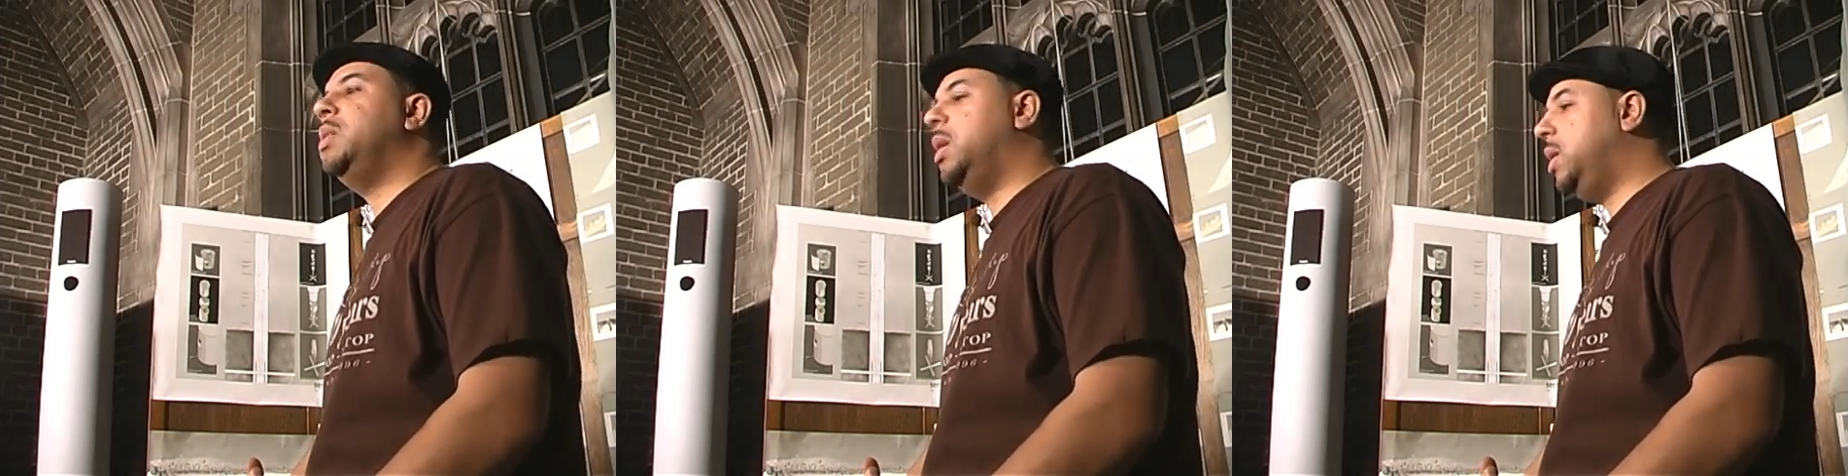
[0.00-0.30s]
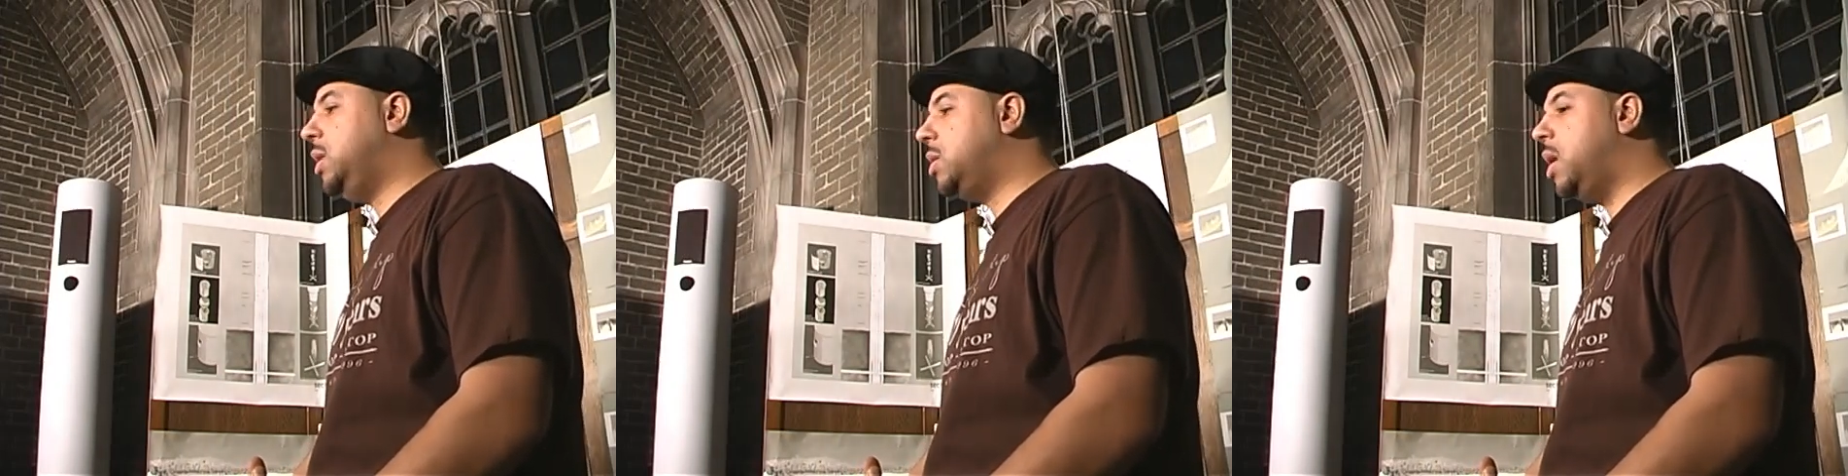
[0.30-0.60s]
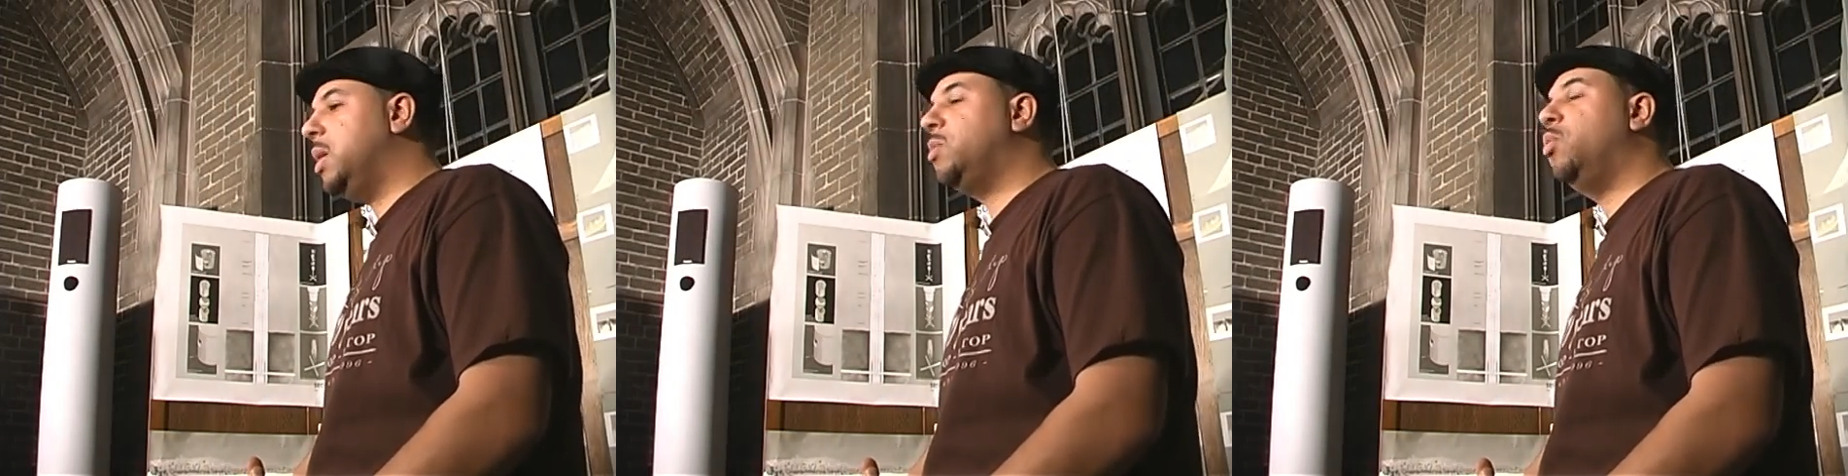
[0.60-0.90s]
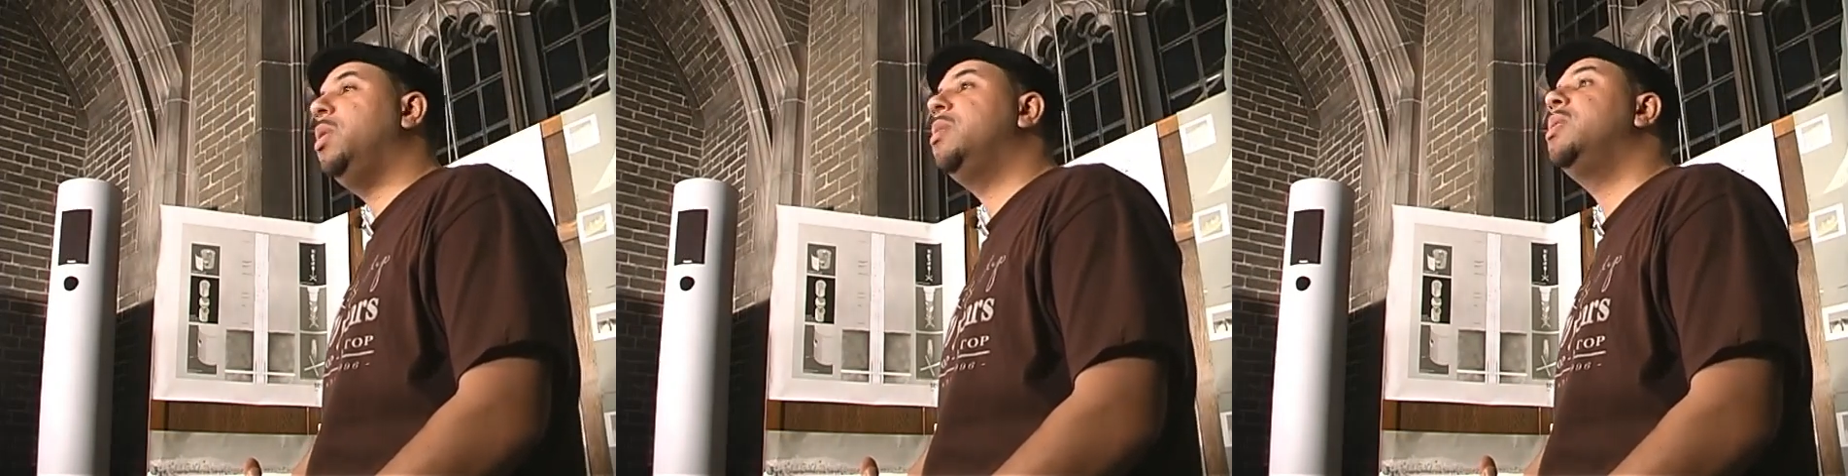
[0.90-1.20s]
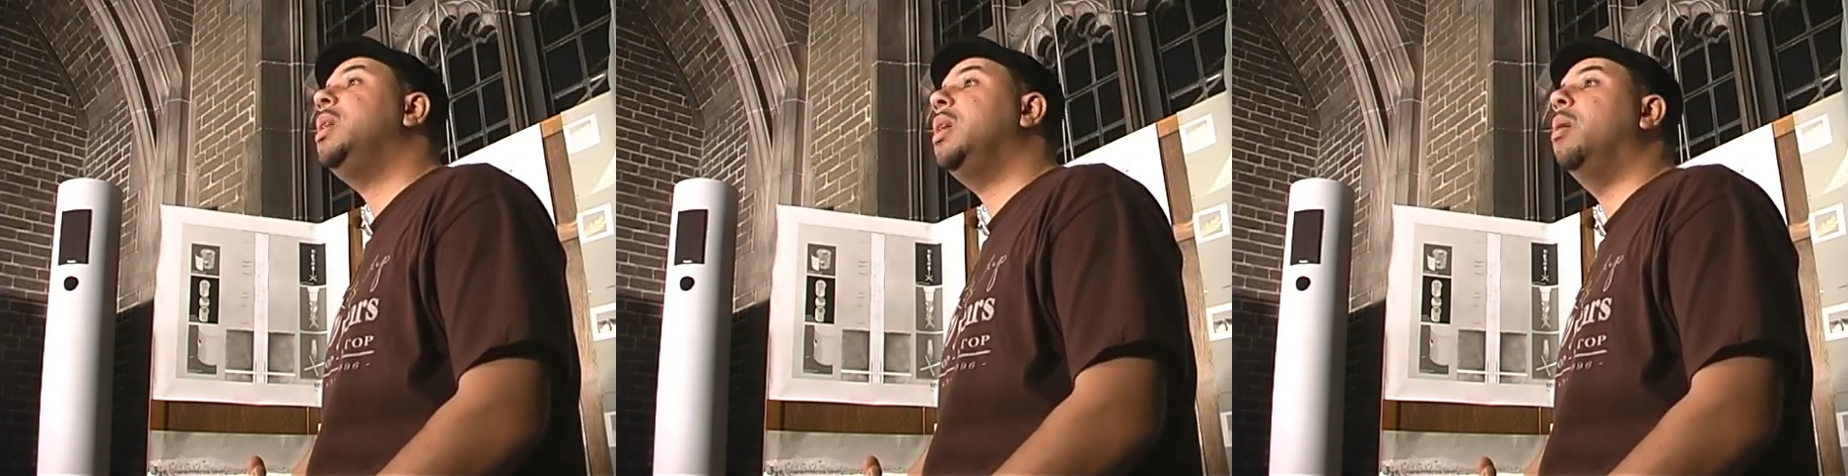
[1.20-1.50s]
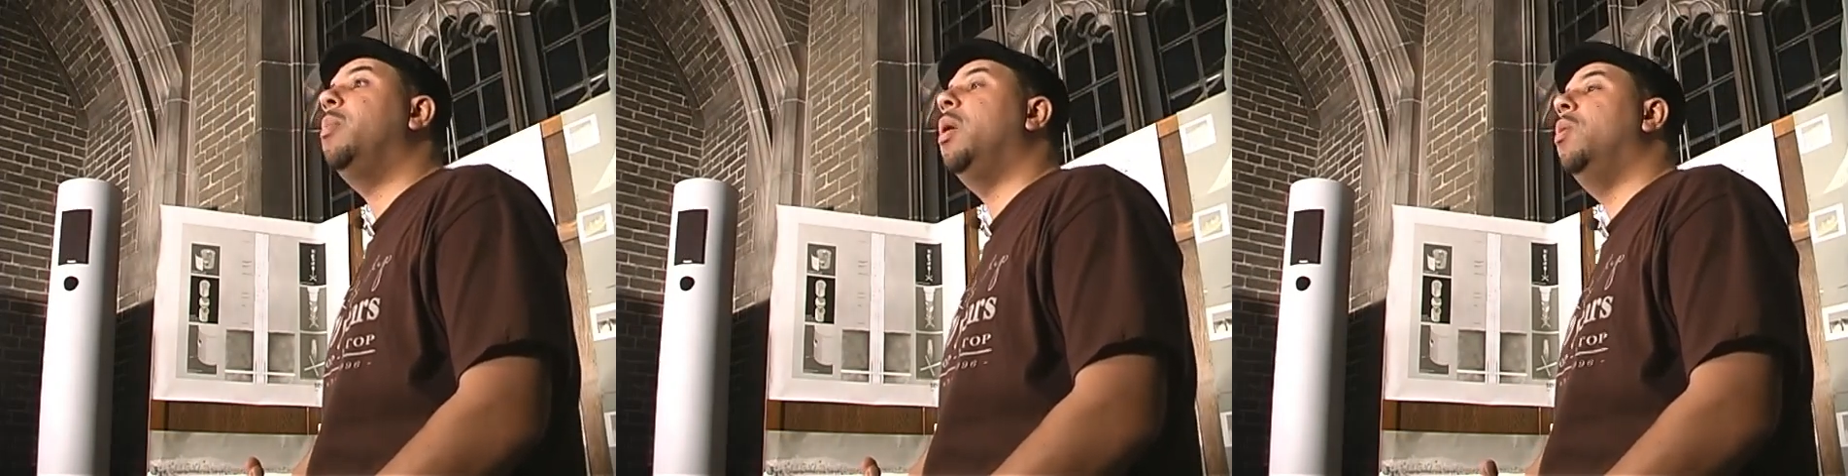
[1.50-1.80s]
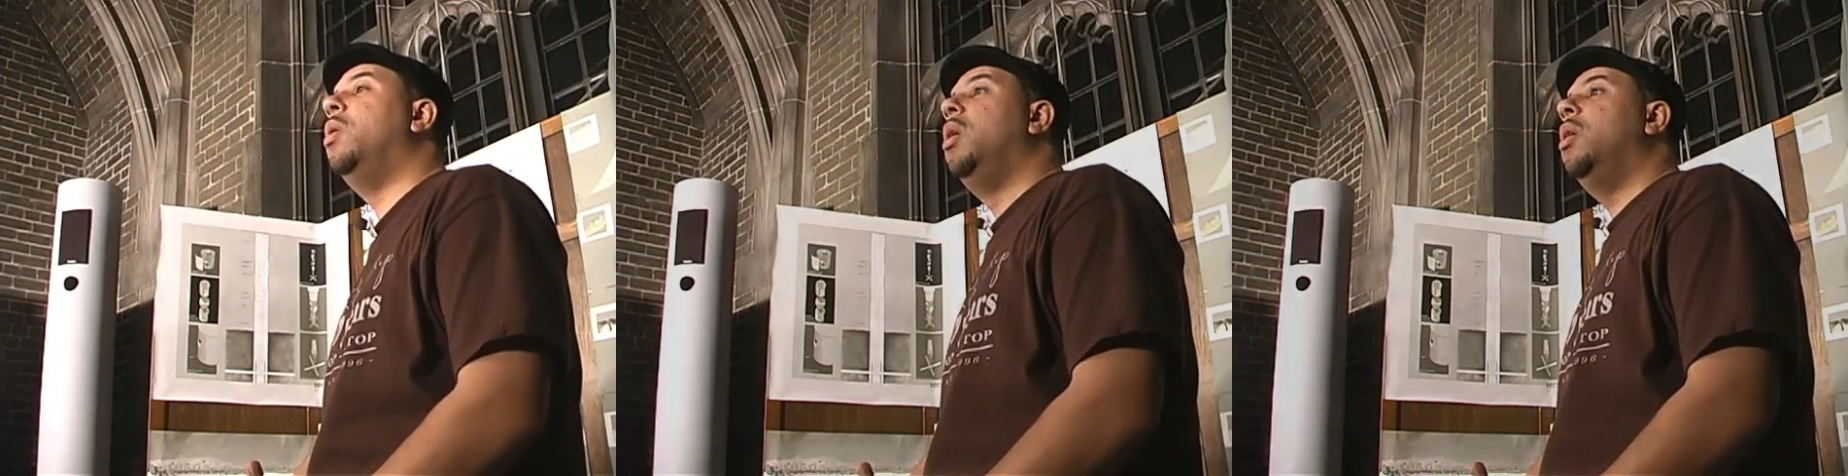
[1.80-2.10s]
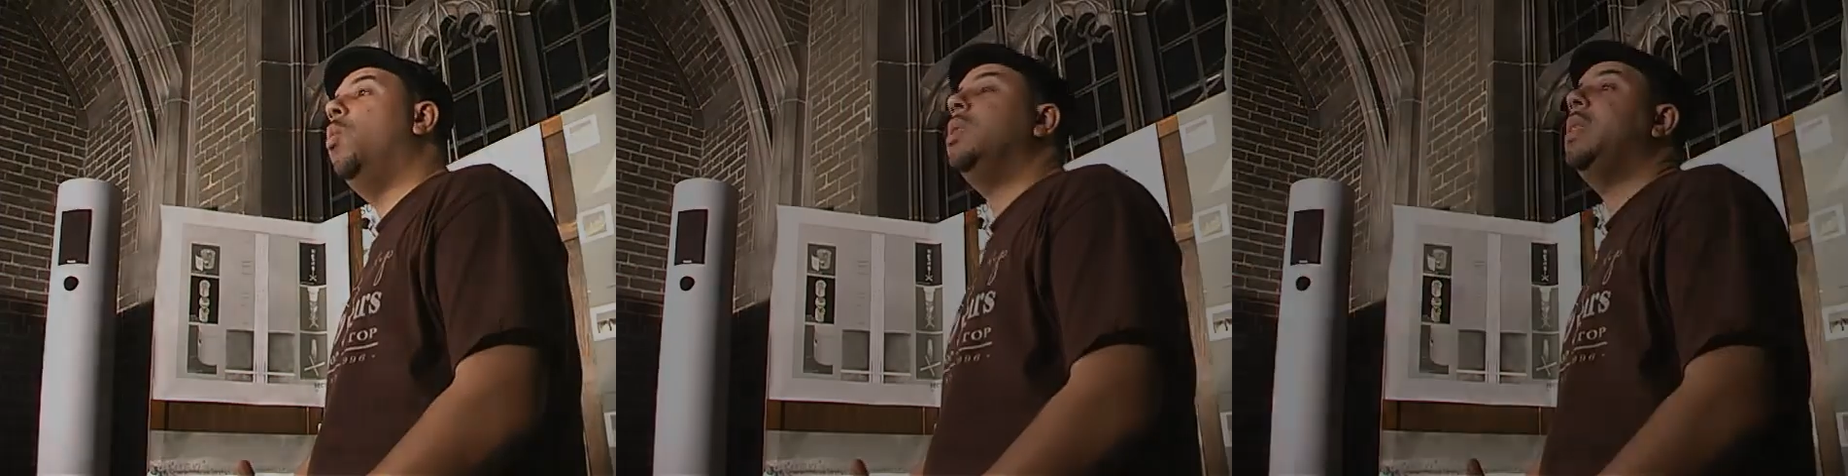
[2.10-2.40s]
and at least got us really thinking about what